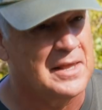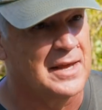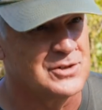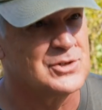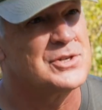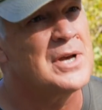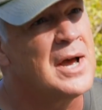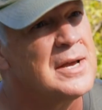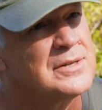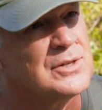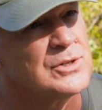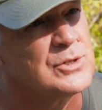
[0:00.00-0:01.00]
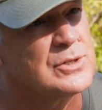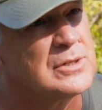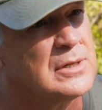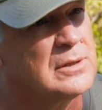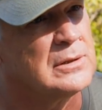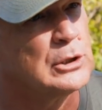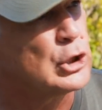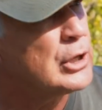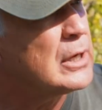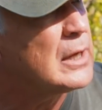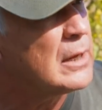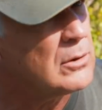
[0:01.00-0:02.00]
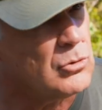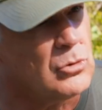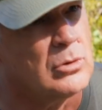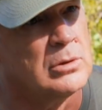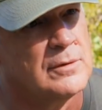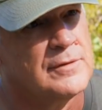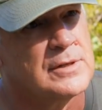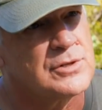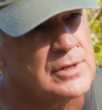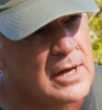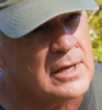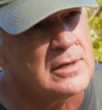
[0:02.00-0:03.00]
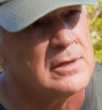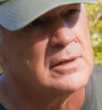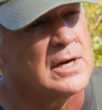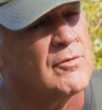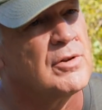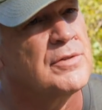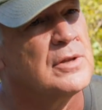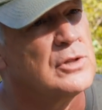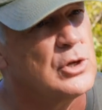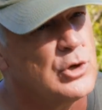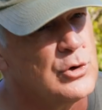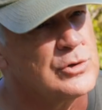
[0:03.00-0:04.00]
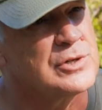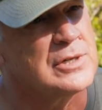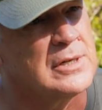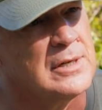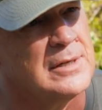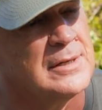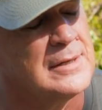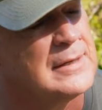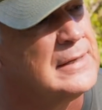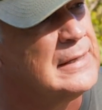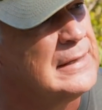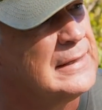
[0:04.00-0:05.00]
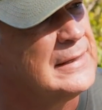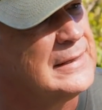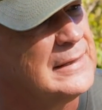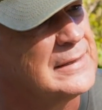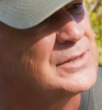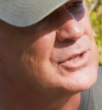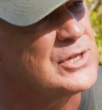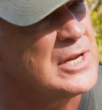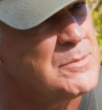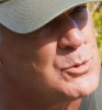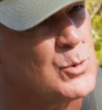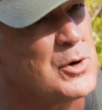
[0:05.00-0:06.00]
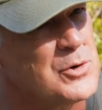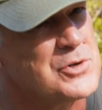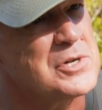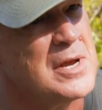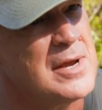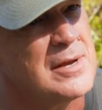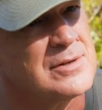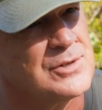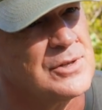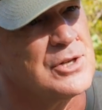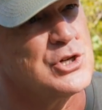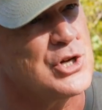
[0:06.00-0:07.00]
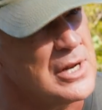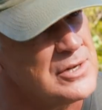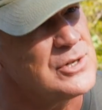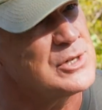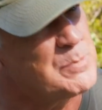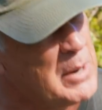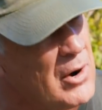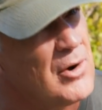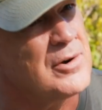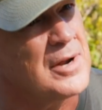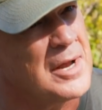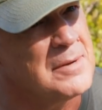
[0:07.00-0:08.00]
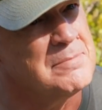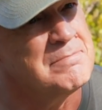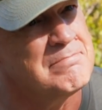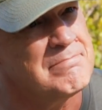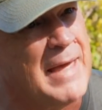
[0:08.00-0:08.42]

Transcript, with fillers: As a scientist, looking at all of this data and everything that you see, it seems what you're saying is that the Genesis paradigm